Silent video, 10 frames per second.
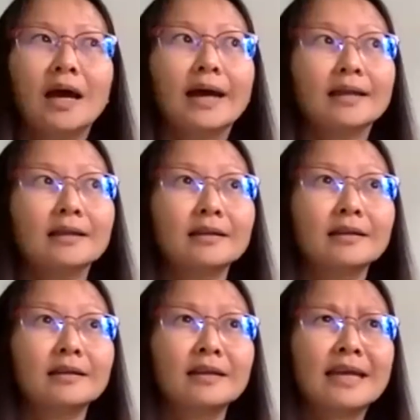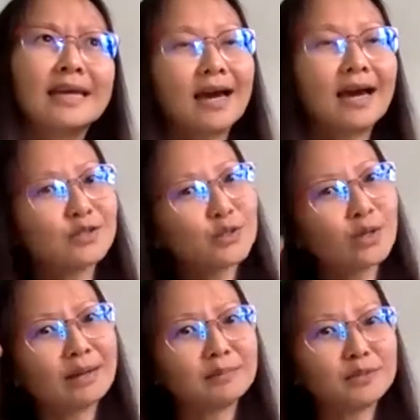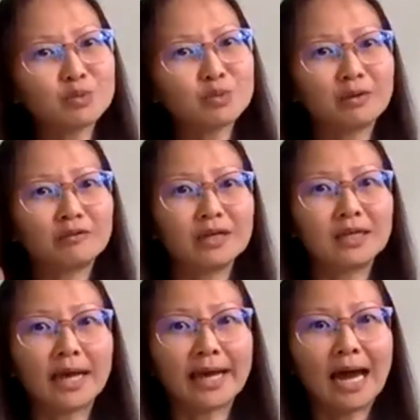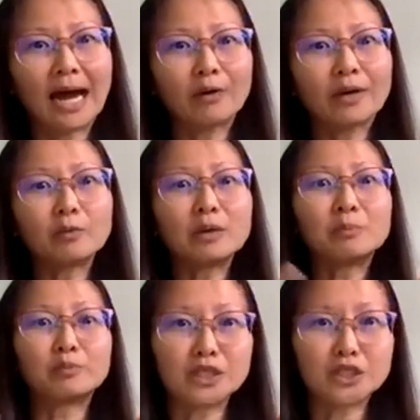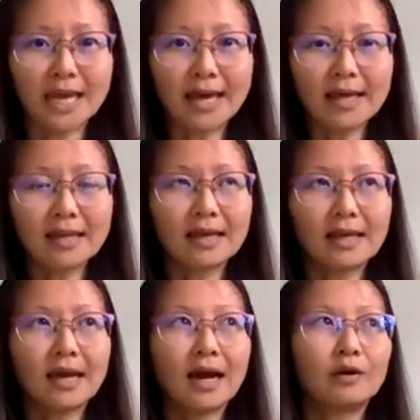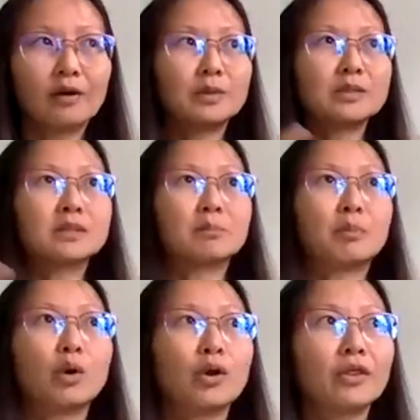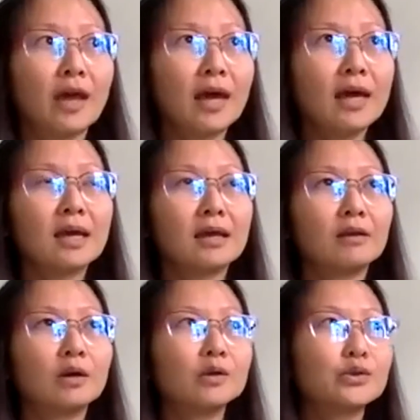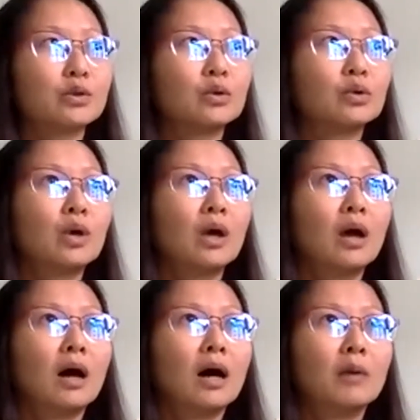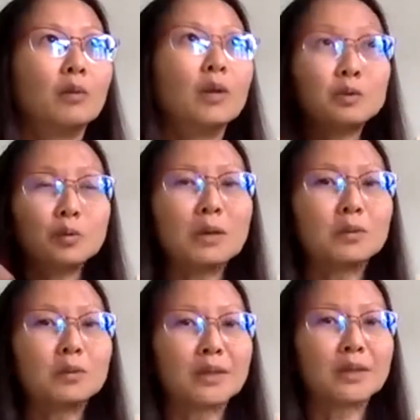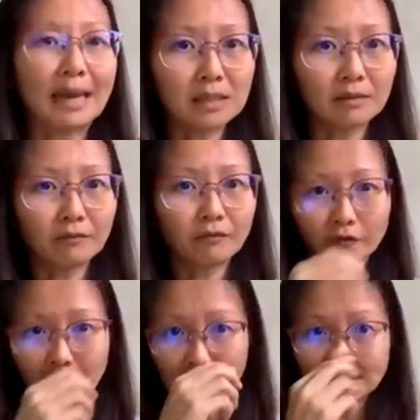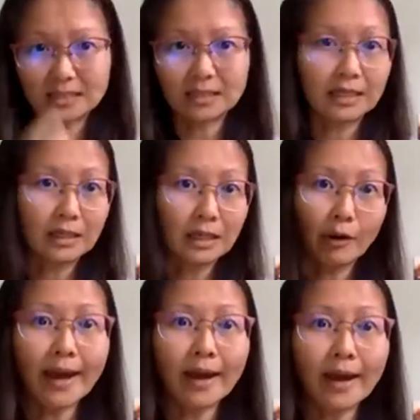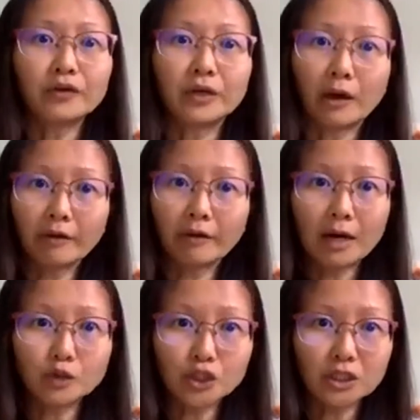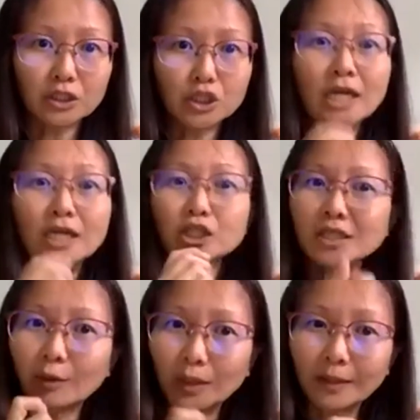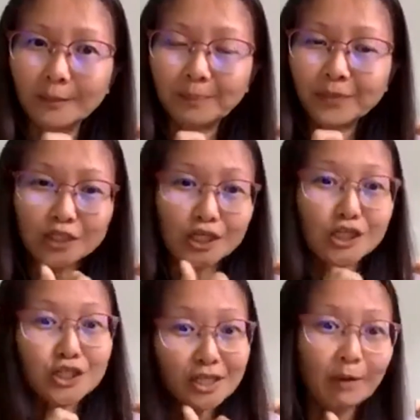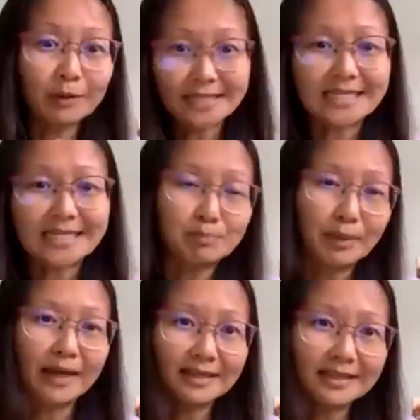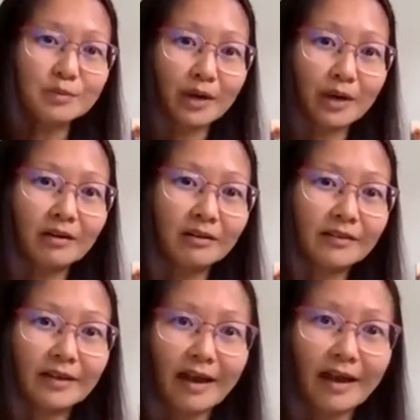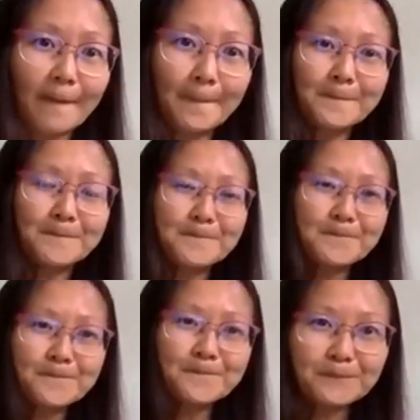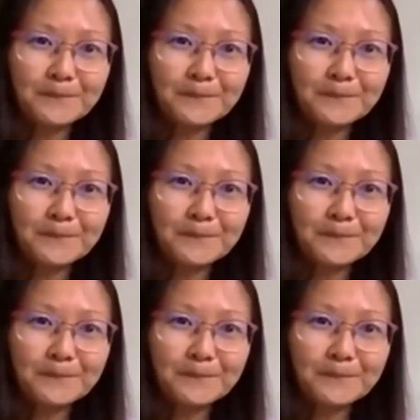them. And yeah, so I'm just wondering, like, how can we bridge that and how can we support that? And also, what would that mean for us in our health, in our culture, changing our taste bud as well? Yeah.